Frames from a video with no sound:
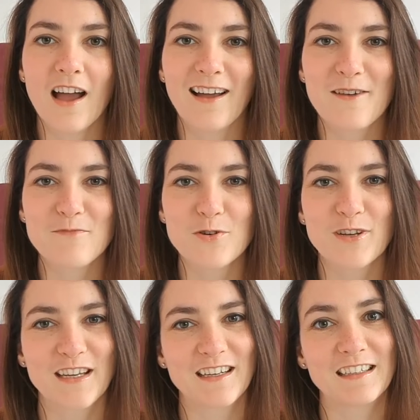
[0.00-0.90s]
I'm
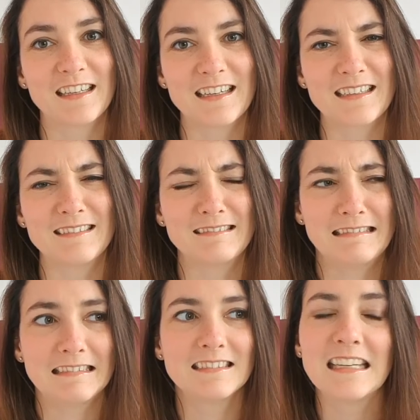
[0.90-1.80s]
talking like
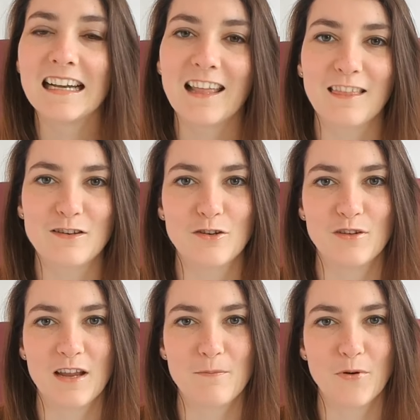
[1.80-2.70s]
nearly at the 2
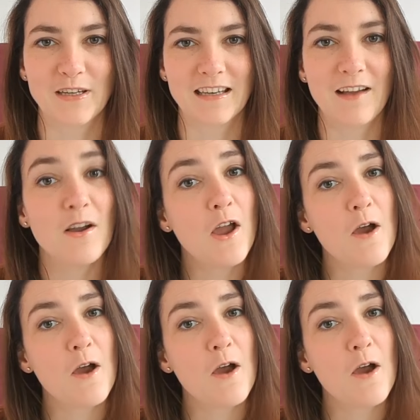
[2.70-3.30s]
year point now.